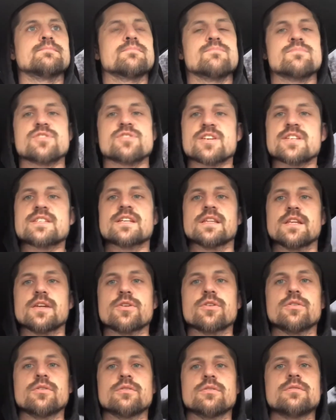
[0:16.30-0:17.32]
just a
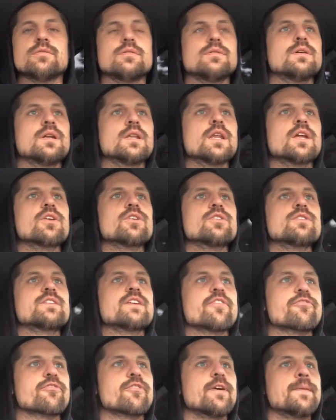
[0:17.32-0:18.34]
little
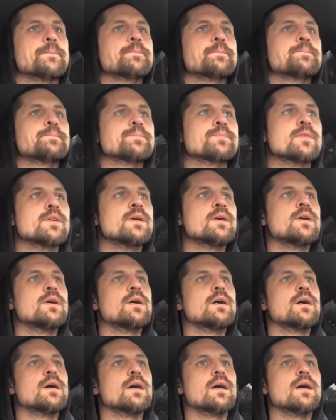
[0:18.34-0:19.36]
different.
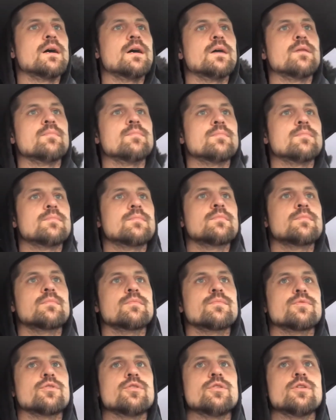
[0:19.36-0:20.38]

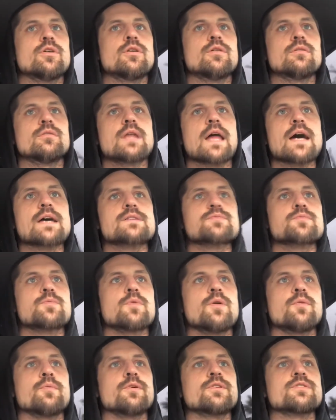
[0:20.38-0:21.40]
Last
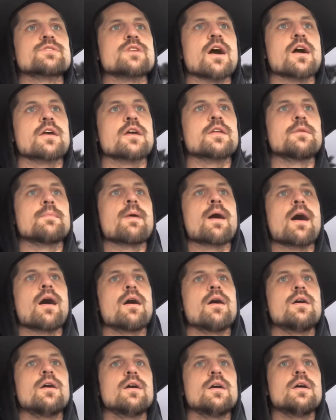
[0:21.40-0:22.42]
one we were talking
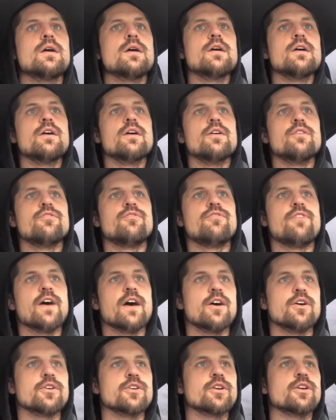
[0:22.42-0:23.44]
about
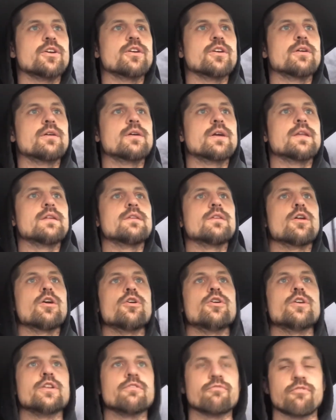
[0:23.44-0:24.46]
failure and
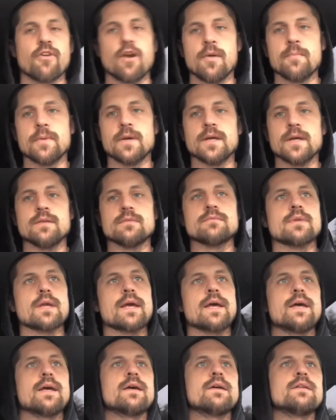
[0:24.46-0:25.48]
learning from it,
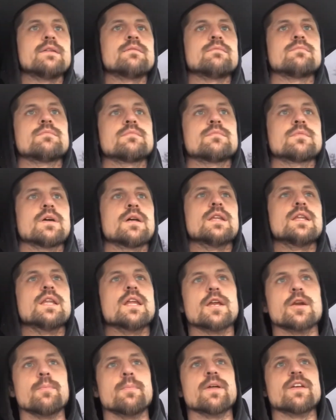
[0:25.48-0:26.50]
and a
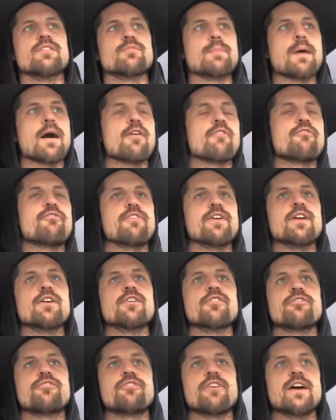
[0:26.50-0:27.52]
little bit about
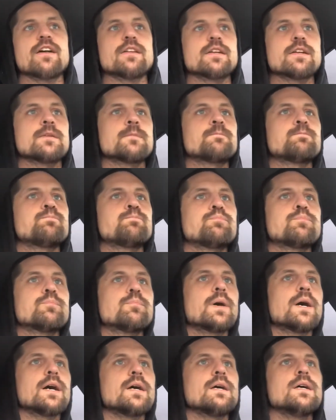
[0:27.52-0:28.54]
fear of failing.
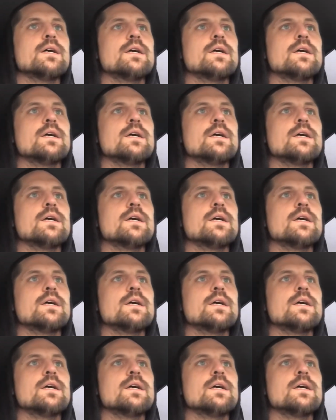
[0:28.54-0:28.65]
But